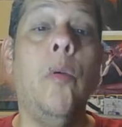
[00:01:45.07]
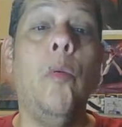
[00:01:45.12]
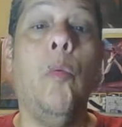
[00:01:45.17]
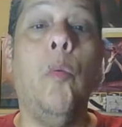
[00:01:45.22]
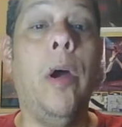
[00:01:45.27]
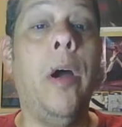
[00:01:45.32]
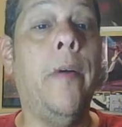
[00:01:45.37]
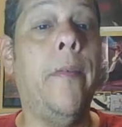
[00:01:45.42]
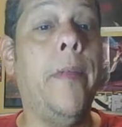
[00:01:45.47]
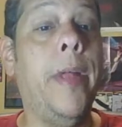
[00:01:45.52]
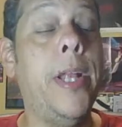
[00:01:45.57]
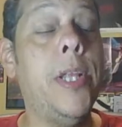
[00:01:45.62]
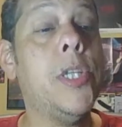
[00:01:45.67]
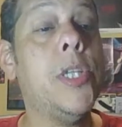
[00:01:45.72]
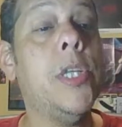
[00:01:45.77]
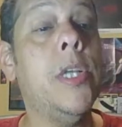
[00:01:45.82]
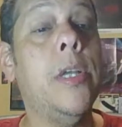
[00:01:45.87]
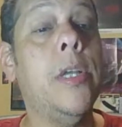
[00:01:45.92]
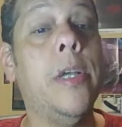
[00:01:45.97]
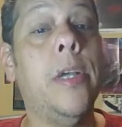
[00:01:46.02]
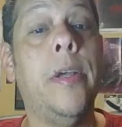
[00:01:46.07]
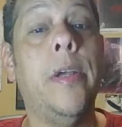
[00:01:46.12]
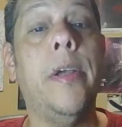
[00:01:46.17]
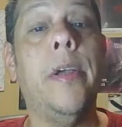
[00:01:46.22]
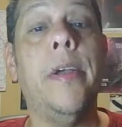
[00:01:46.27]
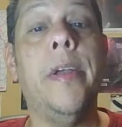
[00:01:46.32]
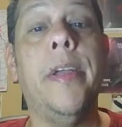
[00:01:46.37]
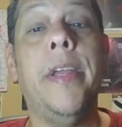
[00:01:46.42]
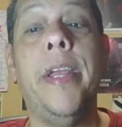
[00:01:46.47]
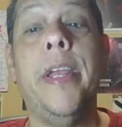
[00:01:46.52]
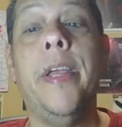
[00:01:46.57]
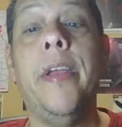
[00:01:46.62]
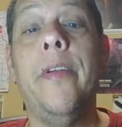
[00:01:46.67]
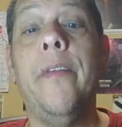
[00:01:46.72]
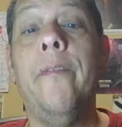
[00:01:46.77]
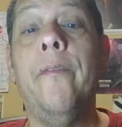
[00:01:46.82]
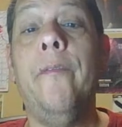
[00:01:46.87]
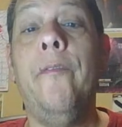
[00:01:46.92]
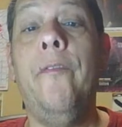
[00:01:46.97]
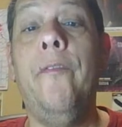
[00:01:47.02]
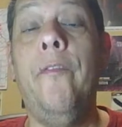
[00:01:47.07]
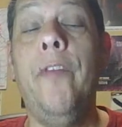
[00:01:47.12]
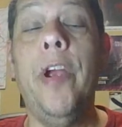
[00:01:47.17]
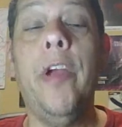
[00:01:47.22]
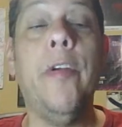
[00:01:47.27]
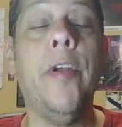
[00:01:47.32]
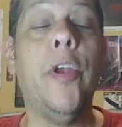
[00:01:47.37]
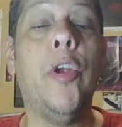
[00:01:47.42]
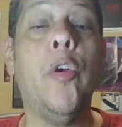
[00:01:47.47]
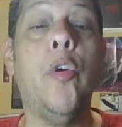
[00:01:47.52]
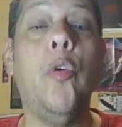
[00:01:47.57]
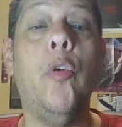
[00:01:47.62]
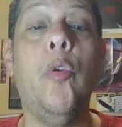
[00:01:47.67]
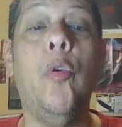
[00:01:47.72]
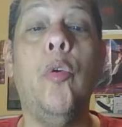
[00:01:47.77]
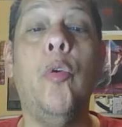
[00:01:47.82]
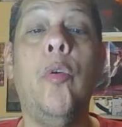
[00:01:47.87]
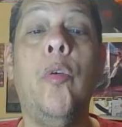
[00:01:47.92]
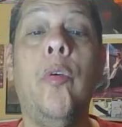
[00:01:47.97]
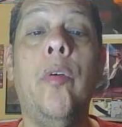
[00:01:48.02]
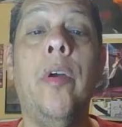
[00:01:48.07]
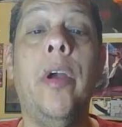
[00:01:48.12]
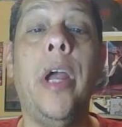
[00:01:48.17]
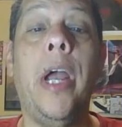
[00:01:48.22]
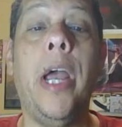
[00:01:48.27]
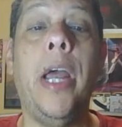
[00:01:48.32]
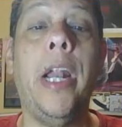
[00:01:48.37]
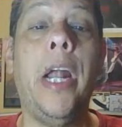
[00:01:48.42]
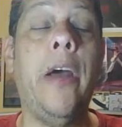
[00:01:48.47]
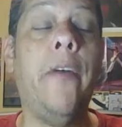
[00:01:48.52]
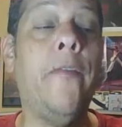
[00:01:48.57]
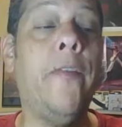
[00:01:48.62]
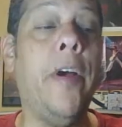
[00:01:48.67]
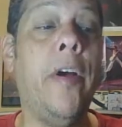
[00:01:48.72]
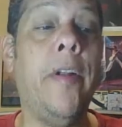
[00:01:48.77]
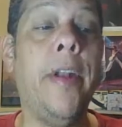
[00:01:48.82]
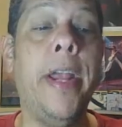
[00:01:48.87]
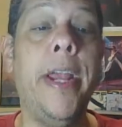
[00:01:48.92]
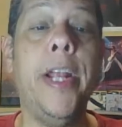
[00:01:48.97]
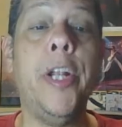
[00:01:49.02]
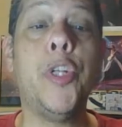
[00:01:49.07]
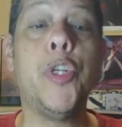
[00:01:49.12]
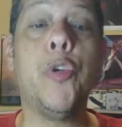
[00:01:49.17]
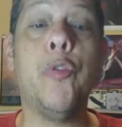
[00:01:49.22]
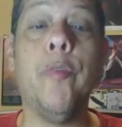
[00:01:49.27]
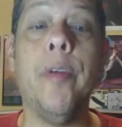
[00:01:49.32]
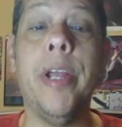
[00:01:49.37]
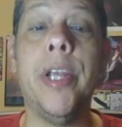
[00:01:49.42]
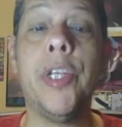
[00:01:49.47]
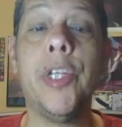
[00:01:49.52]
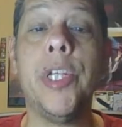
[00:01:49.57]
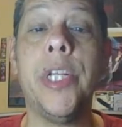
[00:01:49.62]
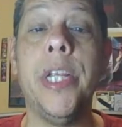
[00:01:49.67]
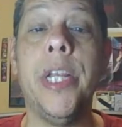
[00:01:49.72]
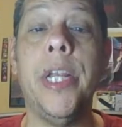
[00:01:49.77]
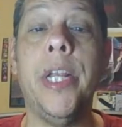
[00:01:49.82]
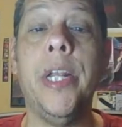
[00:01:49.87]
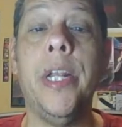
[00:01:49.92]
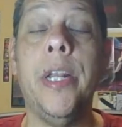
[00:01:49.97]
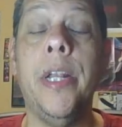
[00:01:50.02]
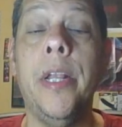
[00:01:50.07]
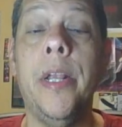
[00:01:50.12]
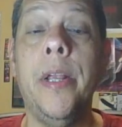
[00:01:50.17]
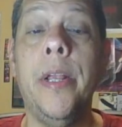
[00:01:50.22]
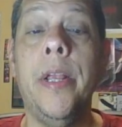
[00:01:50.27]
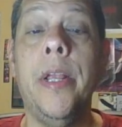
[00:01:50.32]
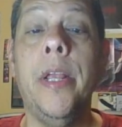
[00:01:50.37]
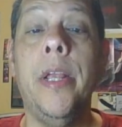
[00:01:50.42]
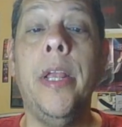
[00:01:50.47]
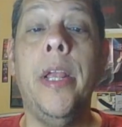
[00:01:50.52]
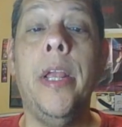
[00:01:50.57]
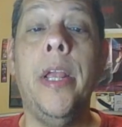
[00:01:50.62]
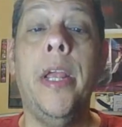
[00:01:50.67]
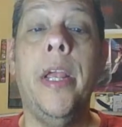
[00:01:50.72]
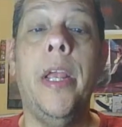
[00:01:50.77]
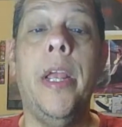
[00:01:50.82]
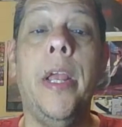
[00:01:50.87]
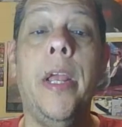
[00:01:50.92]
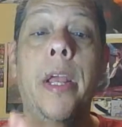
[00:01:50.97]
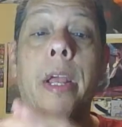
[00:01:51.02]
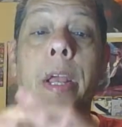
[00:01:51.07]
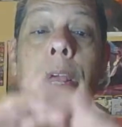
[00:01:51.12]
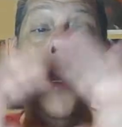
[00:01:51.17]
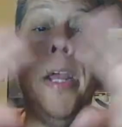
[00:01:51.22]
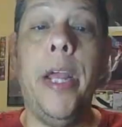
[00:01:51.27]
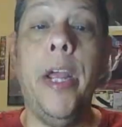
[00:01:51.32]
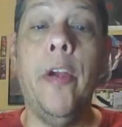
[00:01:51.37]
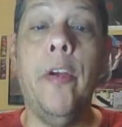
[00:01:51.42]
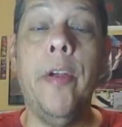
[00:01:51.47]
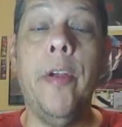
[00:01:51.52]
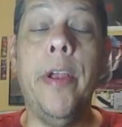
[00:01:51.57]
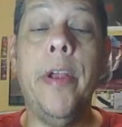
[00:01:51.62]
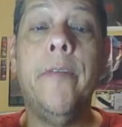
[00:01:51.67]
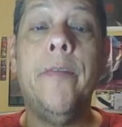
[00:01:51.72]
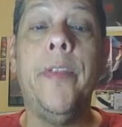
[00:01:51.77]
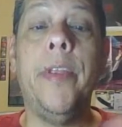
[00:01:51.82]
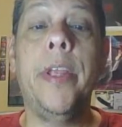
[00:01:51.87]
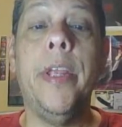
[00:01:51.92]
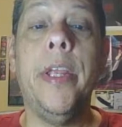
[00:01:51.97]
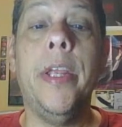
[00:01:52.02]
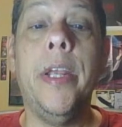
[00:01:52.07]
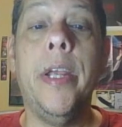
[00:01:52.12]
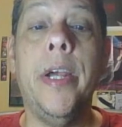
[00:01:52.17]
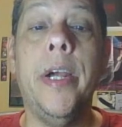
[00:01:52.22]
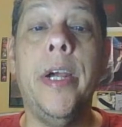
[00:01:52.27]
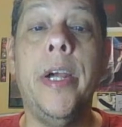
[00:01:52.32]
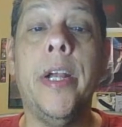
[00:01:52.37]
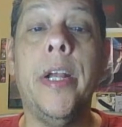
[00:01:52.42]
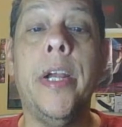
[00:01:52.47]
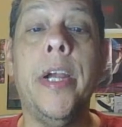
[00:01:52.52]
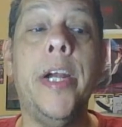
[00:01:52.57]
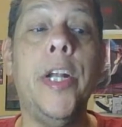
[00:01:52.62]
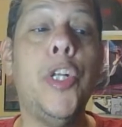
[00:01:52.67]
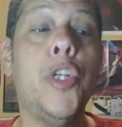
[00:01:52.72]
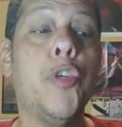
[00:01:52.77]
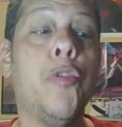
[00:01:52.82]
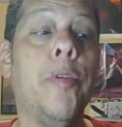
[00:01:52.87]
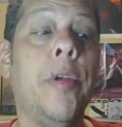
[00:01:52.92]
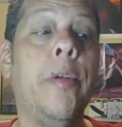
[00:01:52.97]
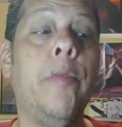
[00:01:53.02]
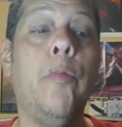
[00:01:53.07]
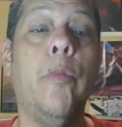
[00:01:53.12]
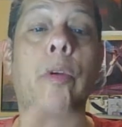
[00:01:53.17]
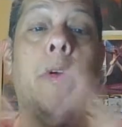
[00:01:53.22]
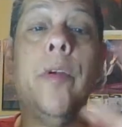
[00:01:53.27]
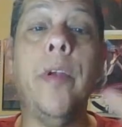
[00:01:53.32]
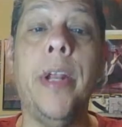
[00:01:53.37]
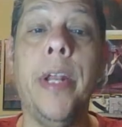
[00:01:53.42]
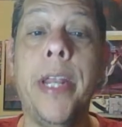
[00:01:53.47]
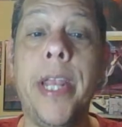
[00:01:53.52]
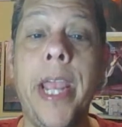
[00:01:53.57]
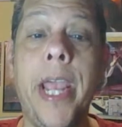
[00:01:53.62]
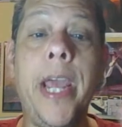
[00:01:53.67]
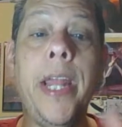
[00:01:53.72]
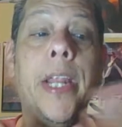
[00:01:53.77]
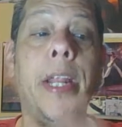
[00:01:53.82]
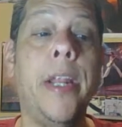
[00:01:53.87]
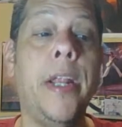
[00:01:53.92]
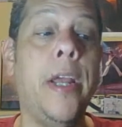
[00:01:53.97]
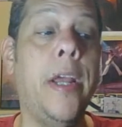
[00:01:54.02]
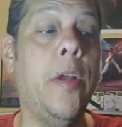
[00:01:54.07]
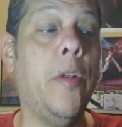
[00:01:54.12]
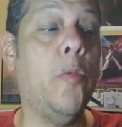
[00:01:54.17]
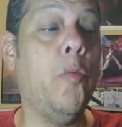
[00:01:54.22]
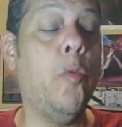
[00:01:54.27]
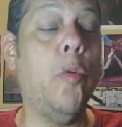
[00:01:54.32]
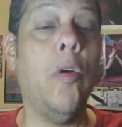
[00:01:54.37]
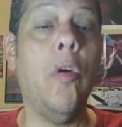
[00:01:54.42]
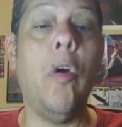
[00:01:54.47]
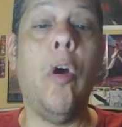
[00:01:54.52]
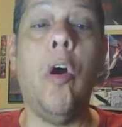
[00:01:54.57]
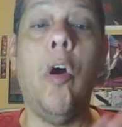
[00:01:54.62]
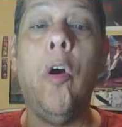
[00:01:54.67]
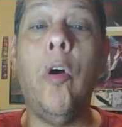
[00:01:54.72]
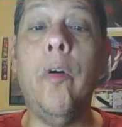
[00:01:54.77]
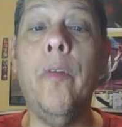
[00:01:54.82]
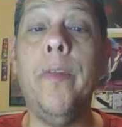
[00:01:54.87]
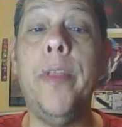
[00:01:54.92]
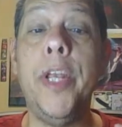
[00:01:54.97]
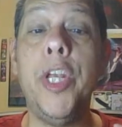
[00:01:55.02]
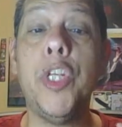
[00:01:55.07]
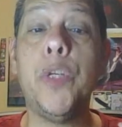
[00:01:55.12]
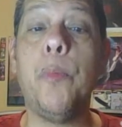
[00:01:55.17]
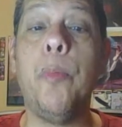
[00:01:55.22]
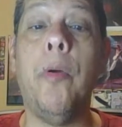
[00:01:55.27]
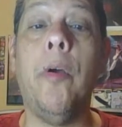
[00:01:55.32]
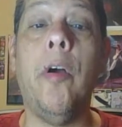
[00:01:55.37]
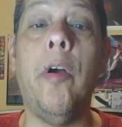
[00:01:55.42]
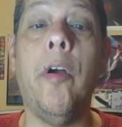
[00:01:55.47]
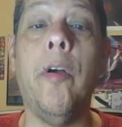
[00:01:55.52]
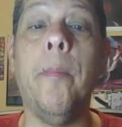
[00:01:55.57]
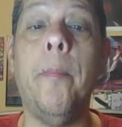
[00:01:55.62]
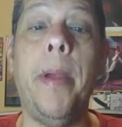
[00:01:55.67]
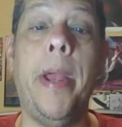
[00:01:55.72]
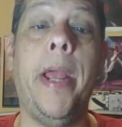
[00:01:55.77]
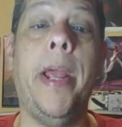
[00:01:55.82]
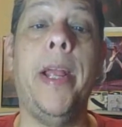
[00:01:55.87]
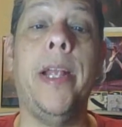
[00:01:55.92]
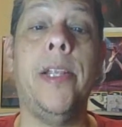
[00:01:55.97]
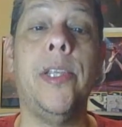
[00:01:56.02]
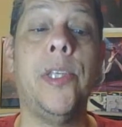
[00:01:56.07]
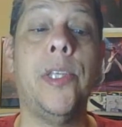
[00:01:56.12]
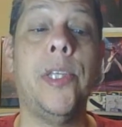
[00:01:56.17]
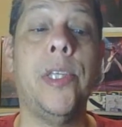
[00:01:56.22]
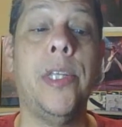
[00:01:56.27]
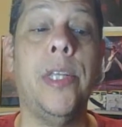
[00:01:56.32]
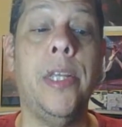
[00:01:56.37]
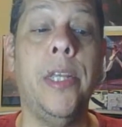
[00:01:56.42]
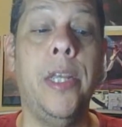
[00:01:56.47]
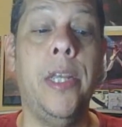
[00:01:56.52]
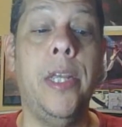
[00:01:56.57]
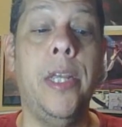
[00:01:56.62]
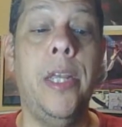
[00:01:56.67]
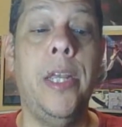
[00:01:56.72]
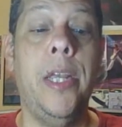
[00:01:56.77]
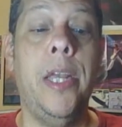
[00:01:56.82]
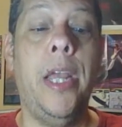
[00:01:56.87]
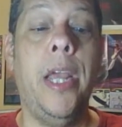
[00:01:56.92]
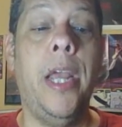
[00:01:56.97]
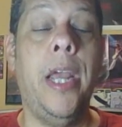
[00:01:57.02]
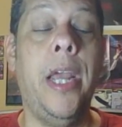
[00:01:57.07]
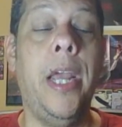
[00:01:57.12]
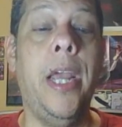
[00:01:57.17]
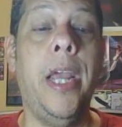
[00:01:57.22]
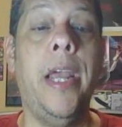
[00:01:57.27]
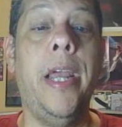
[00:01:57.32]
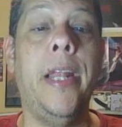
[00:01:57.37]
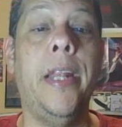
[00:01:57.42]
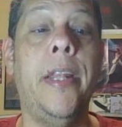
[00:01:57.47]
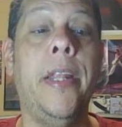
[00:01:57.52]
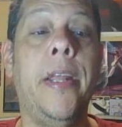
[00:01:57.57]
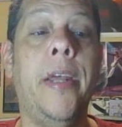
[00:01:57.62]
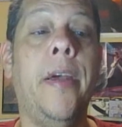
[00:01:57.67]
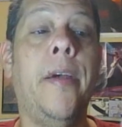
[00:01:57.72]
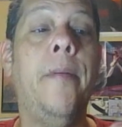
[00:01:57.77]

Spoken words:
wow, that's a very cool and I found interesting area of the country where in Canada there were all these prog bands. And